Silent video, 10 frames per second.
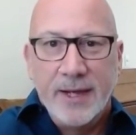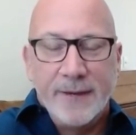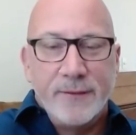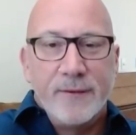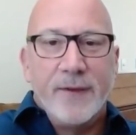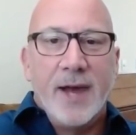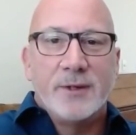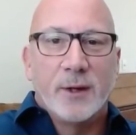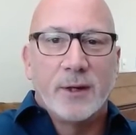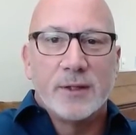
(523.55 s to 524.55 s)
If in
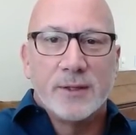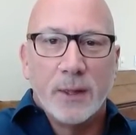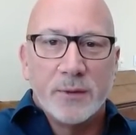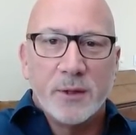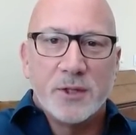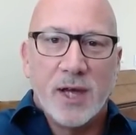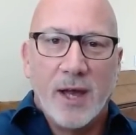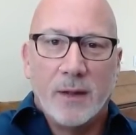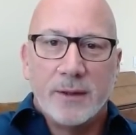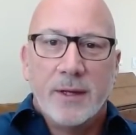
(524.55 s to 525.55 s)
fact you're concerned with your
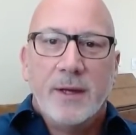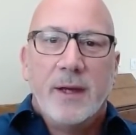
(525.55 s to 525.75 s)
child,